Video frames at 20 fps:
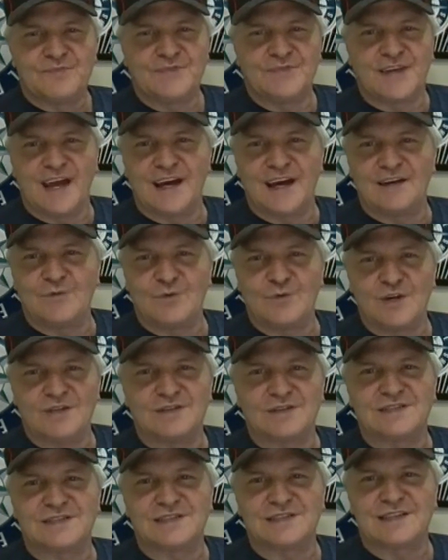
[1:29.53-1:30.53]
Dan
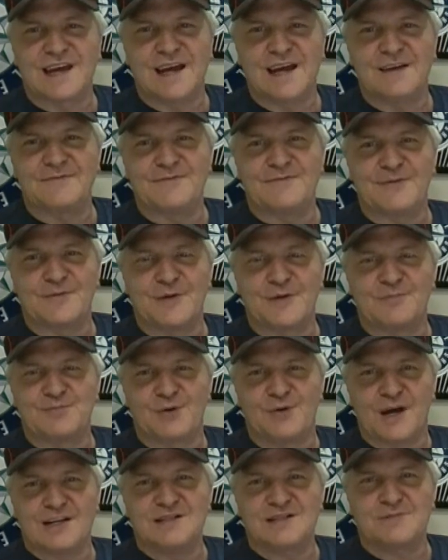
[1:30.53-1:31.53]
Wilson came from the
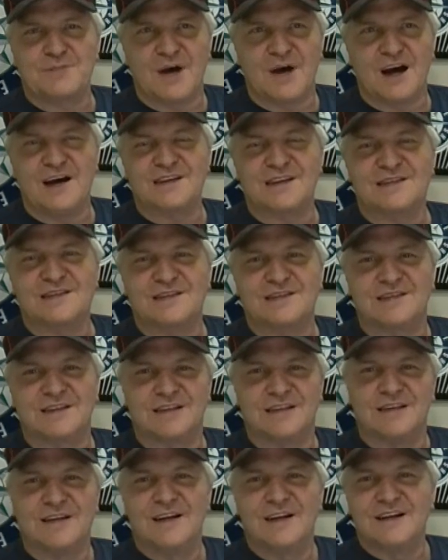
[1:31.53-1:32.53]
press box
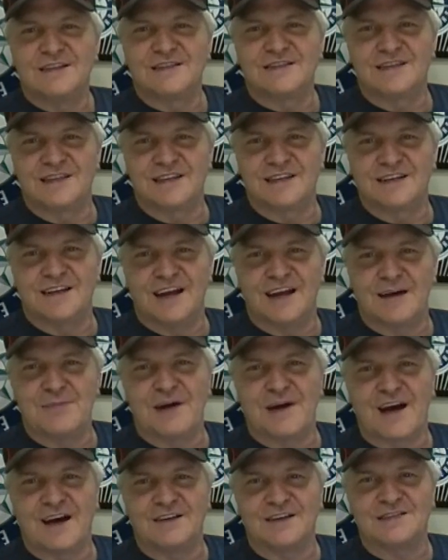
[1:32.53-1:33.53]
to the
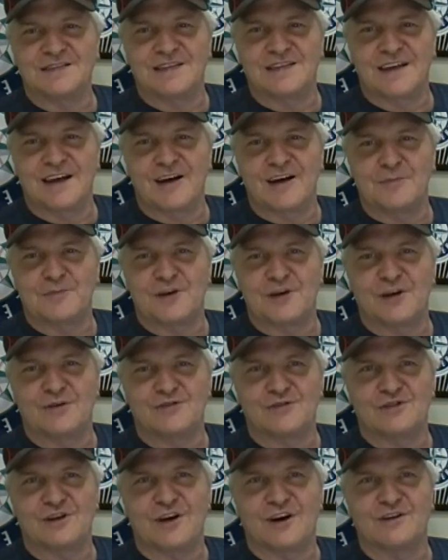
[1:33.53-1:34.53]
clubhouse to help
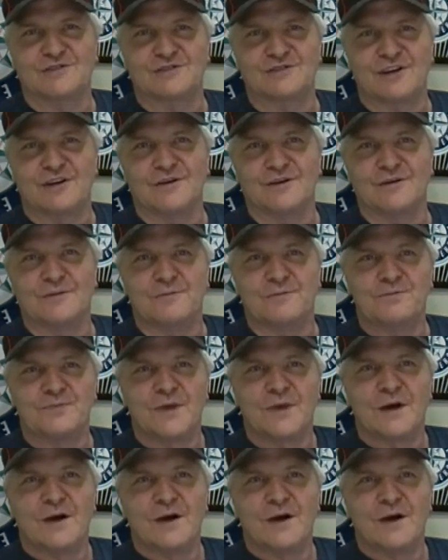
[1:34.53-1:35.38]
coach also.